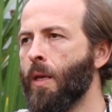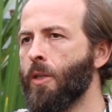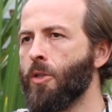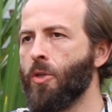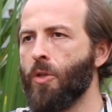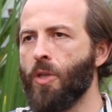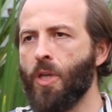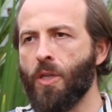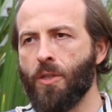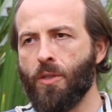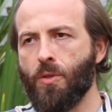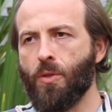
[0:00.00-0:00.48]

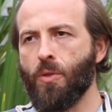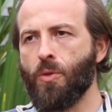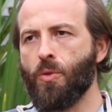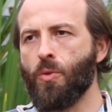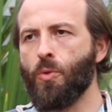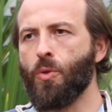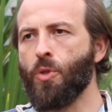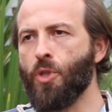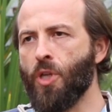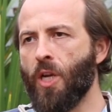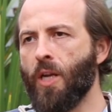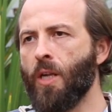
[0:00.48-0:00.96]
So there's the
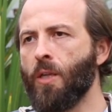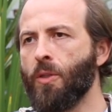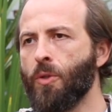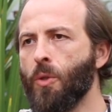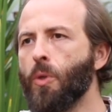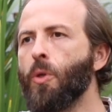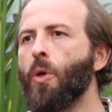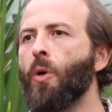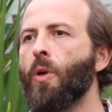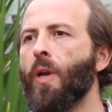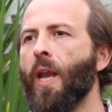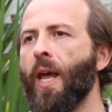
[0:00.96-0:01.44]
two channels
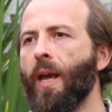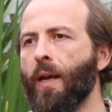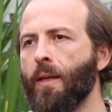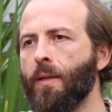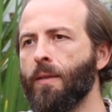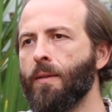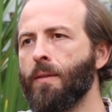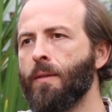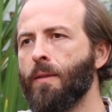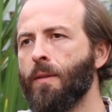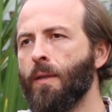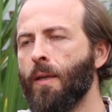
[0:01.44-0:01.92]
to
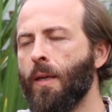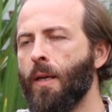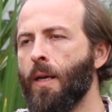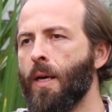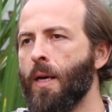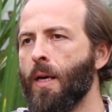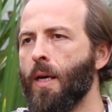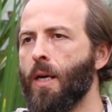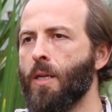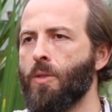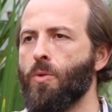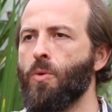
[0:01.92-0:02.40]
connect.
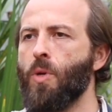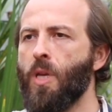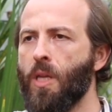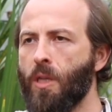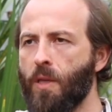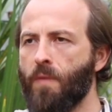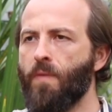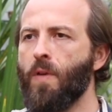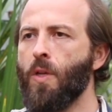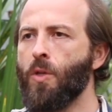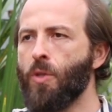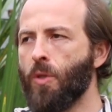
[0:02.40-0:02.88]
As we
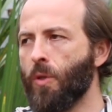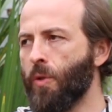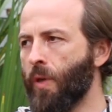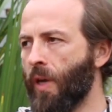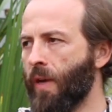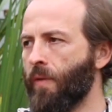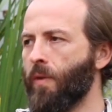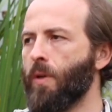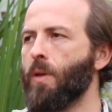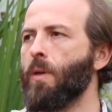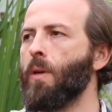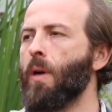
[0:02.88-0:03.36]
individually
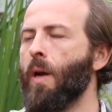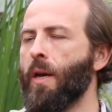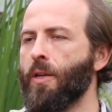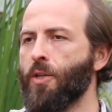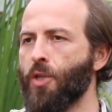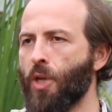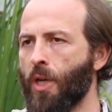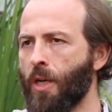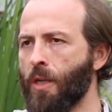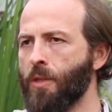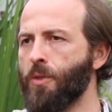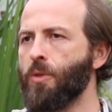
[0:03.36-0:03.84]
have
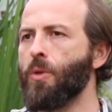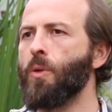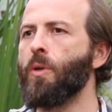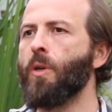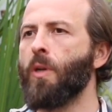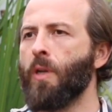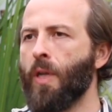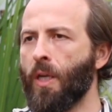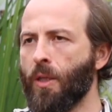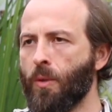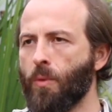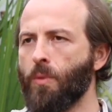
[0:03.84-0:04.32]
channels to
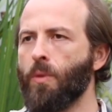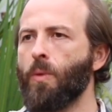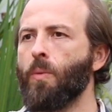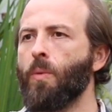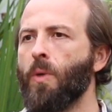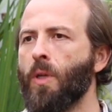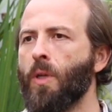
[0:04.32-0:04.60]
connect to the